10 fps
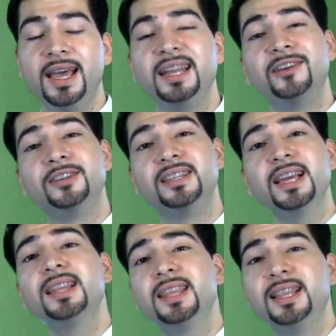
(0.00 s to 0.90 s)
Now the
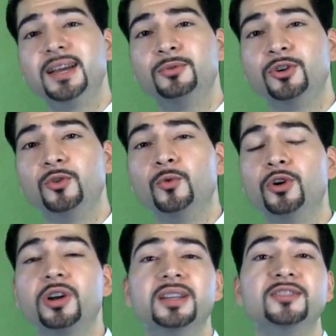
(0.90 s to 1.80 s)
second thing that we're going to
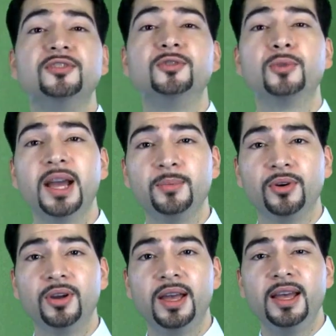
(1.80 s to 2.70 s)
work on is the
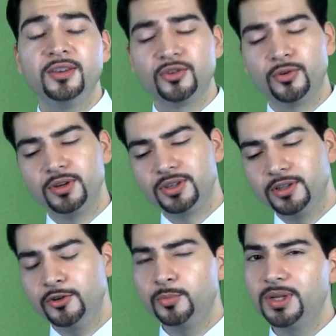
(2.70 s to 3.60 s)
grammar. So there's a
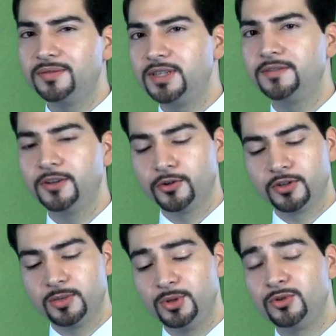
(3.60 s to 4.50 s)
little bit of
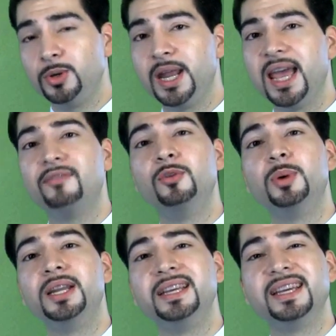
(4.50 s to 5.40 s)
difficulty between
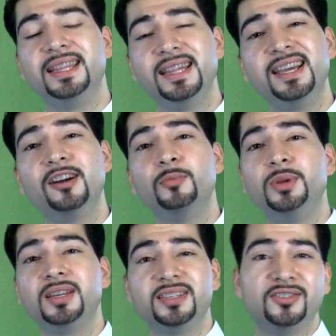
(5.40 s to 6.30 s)
everybody and there
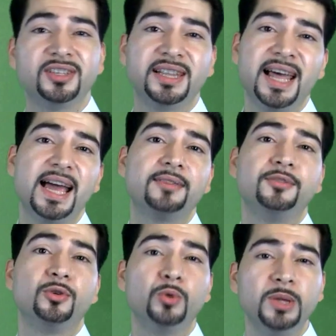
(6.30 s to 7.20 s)
because there's a lack of
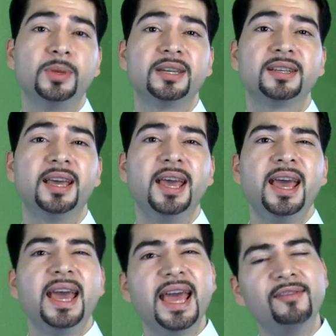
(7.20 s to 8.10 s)
agreement.
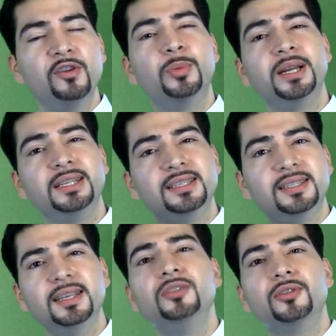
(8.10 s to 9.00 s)
Everybody is
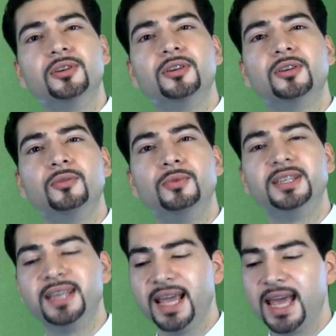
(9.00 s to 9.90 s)
singular. We
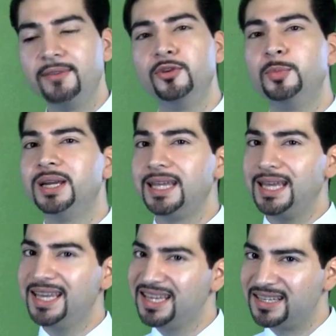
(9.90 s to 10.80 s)
say everybody
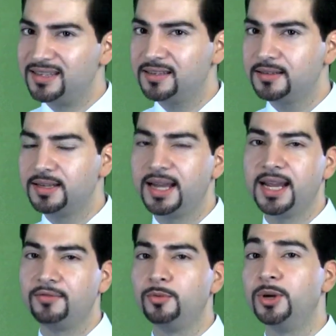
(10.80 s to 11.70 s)
is, not
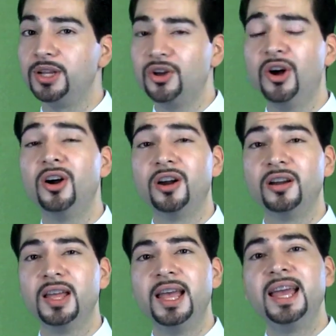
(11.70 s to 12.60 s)
everybody are.
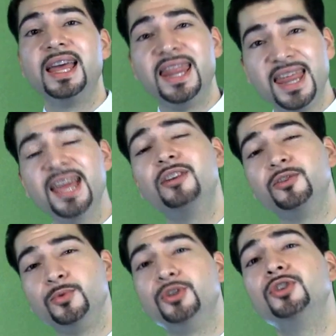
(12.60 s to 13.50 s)
And there,
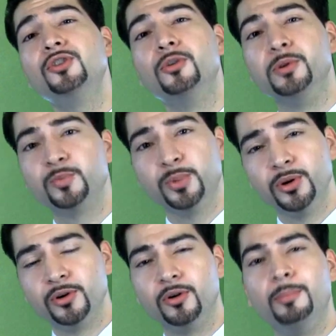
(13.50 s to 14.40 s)
as we should know, is
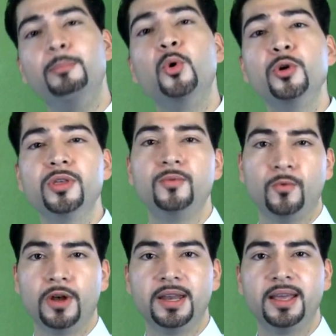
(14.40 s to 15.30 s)
plural, more than
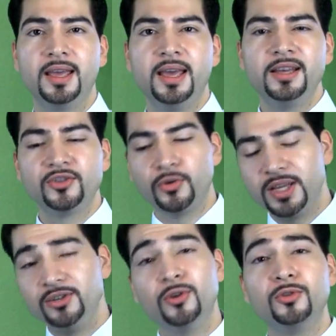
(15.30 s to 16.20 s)
one. So
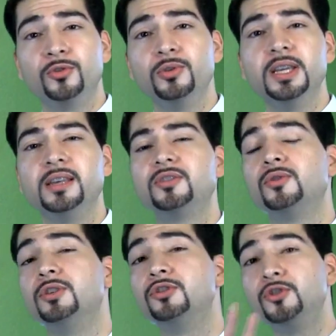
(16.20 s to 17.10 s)
they don't agree. So
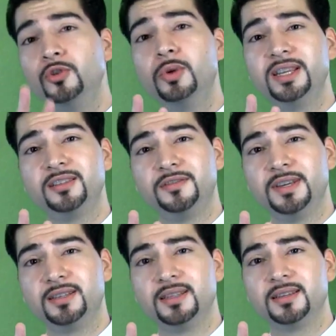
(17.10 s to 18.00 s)
there's two ways to
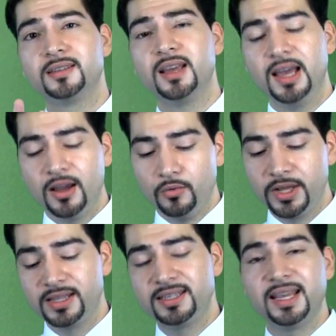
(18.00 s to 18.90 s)
fix this. We
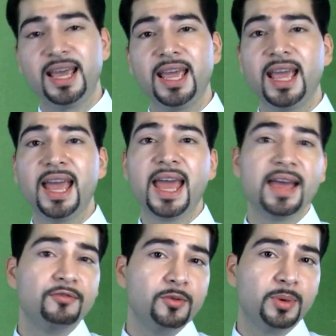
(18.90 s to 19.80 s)
can say
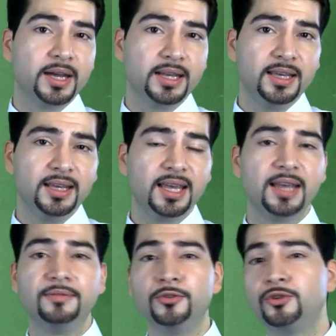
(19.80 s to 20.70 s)
everybody
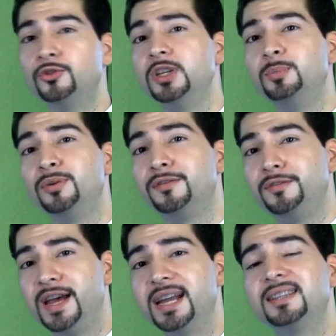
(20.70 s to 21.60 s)
can virtually
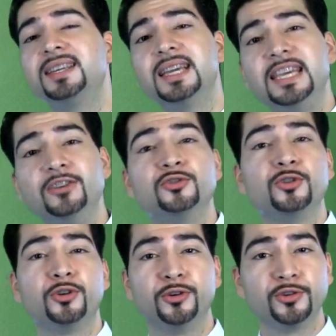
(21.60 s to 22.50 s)
perfect his
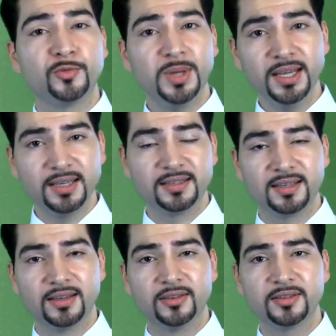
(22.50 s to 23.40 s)
or her speaking
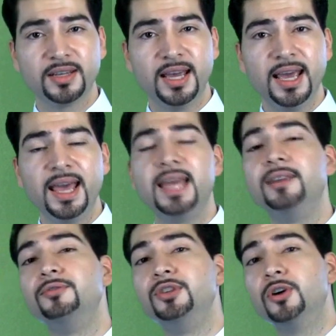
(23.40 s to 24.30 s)
skills. And
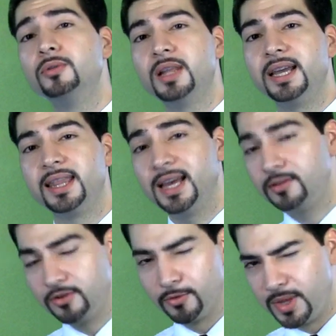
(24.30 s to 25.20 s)
if we don't like
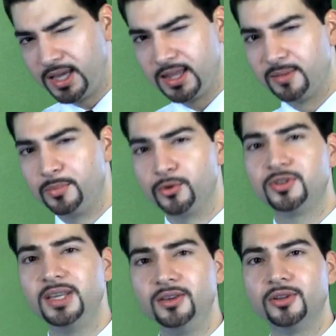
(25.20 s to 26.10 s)
that, making them both
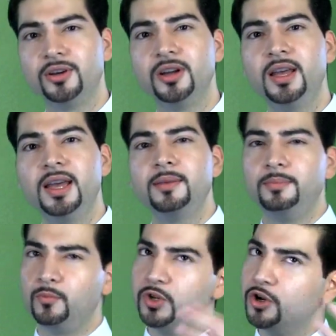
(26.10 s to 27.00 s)
singular,
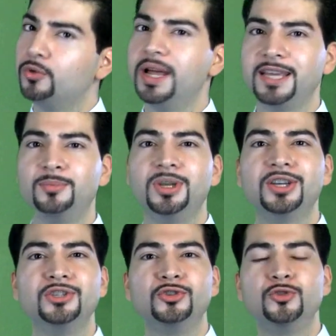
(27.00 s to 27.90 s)
we don't like it
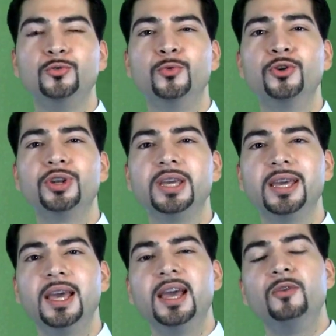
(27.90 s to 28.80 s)
because it's too wordy,
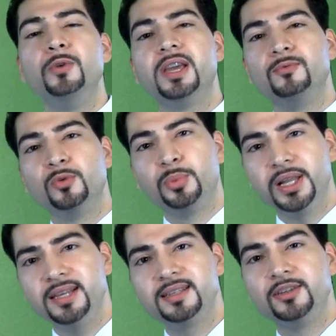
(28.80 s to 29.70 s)
we can
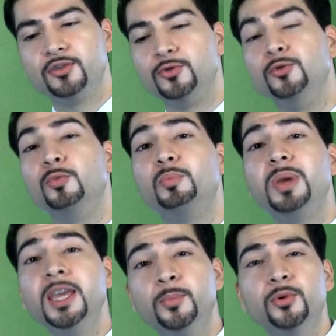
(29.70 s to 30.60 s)
replace it to
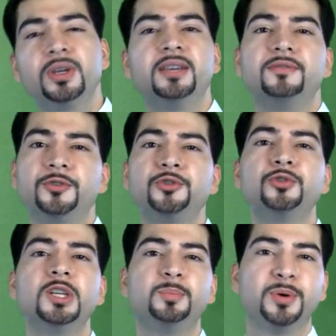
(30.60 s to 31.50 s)
people can
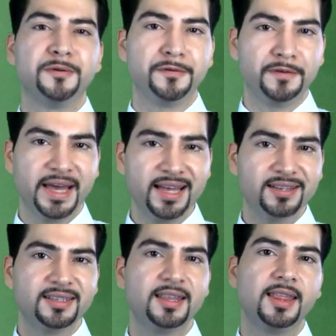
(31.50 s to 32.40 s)
virtually
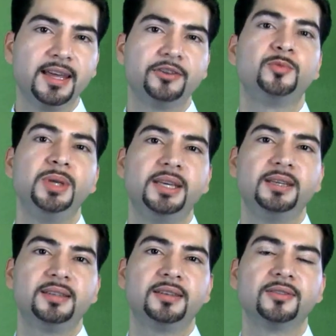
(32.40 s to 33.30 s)
perfect their
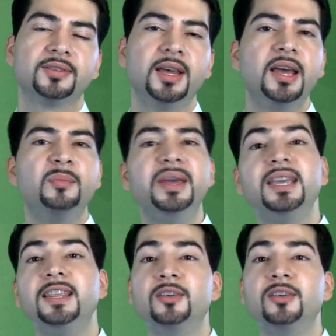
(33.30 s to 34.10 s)
speaking skills, making